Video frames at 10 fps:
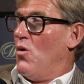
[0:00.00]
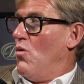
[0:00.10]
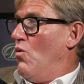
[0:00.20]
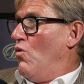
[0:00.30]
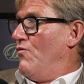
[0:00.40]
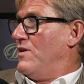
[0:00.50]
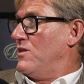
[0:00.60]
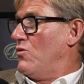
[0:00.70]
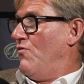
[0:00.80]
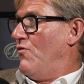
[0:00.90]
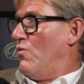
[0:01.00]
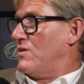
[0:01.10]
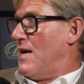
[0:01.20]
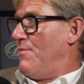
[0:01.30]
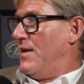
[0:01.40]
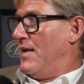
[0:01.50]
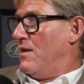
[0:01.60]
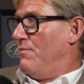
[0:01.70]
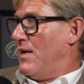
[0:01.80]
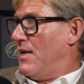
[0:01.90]
Oh, this is awful what's happening in the
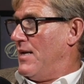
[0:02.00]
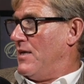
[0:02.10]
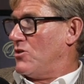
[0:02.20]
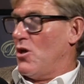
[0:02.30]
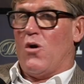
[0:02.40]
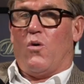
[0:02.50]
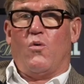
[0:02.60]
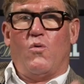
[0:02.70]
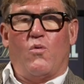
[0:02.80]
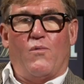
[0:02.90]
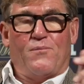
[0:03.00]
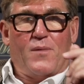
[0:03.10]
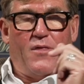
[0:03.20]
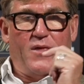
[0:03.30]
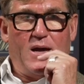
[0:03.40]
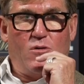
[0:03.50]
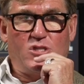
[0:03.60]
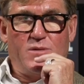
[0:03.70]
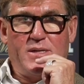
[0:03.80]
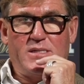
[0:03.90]
Middle East. Oh, the
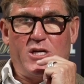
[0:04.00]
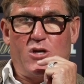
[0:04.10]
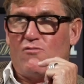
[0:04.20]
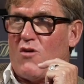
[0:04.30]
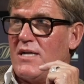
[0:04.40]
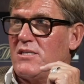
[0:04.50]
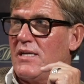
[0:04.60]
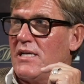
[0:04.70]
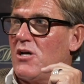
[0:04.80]
LGBTQ rights in Qatar.